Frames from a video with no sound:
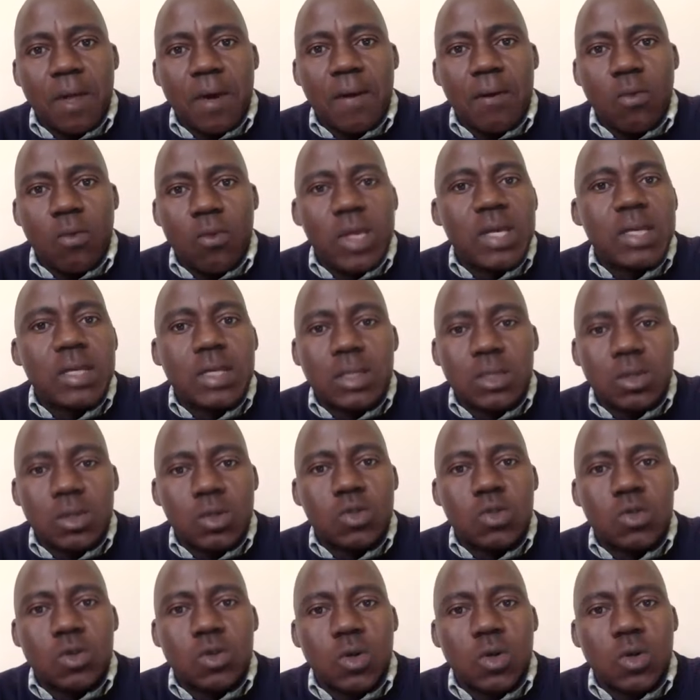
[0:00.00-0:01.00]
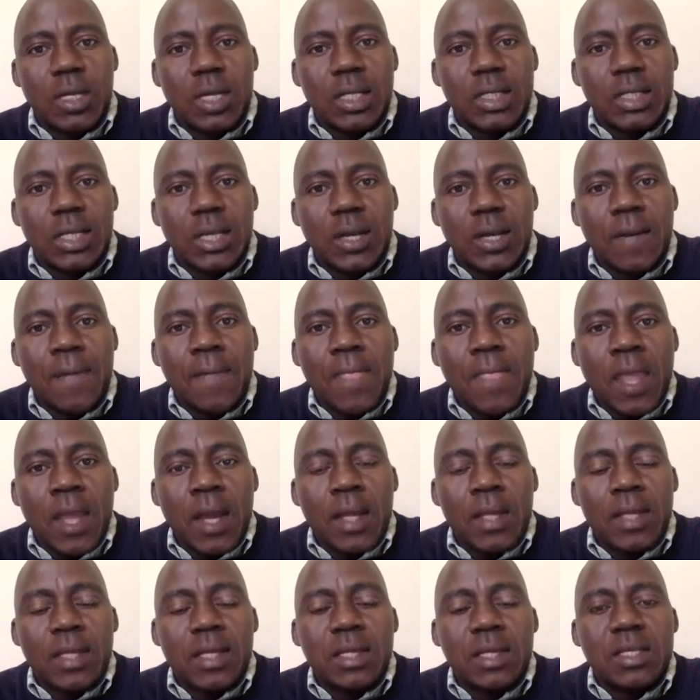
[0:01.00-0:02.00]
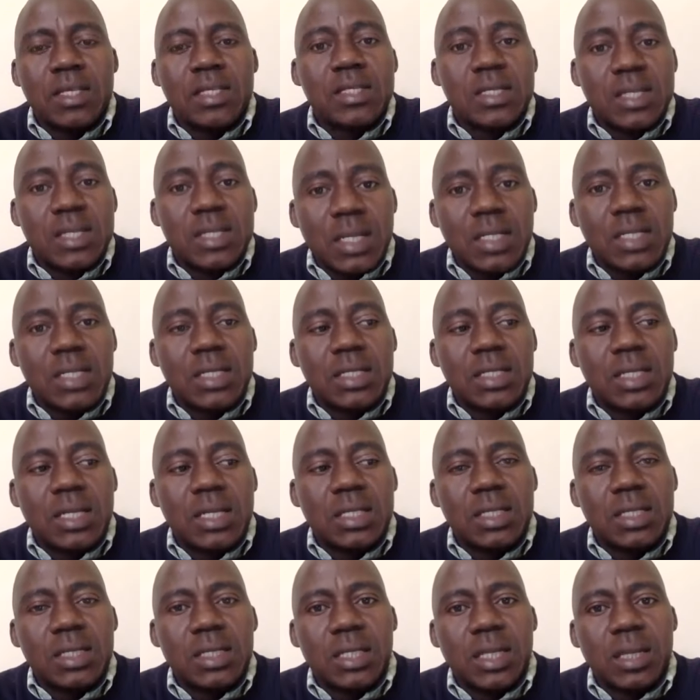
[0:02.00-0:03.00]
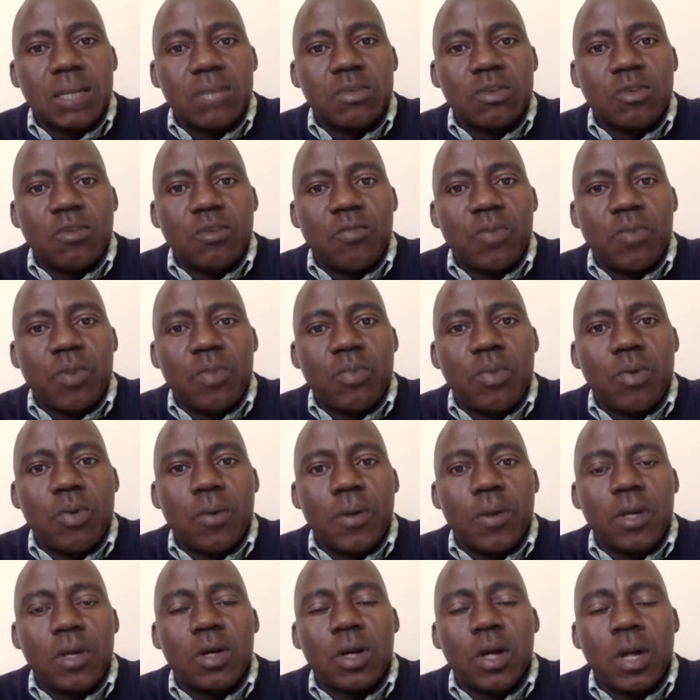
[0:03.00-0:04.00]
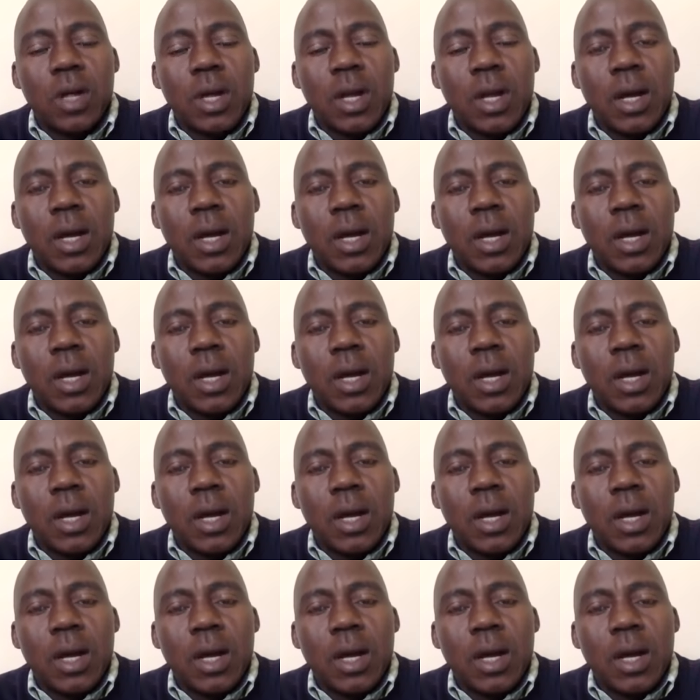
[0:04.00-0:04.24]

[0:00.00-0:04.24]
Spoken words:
weeks or so that the statistics in terms of people, you know,